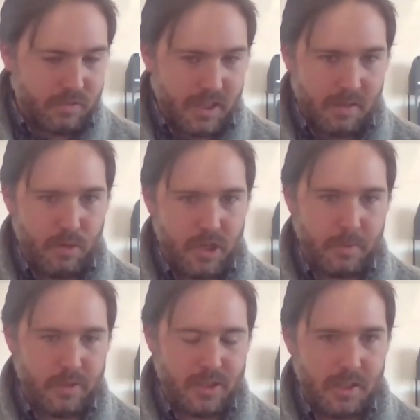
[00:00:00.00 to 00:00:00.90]
say, the British
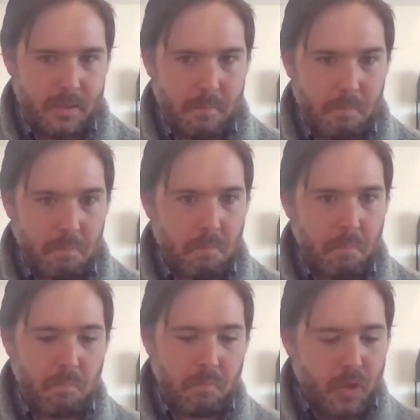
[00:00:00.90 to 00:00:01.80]
Museum
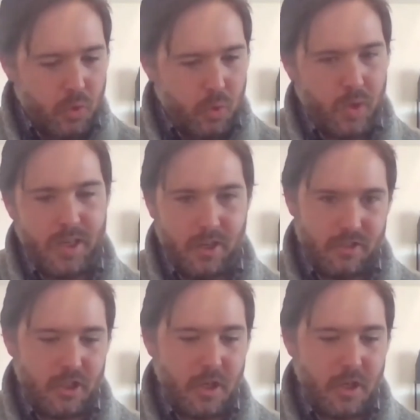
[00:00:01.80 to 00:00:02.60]
20 years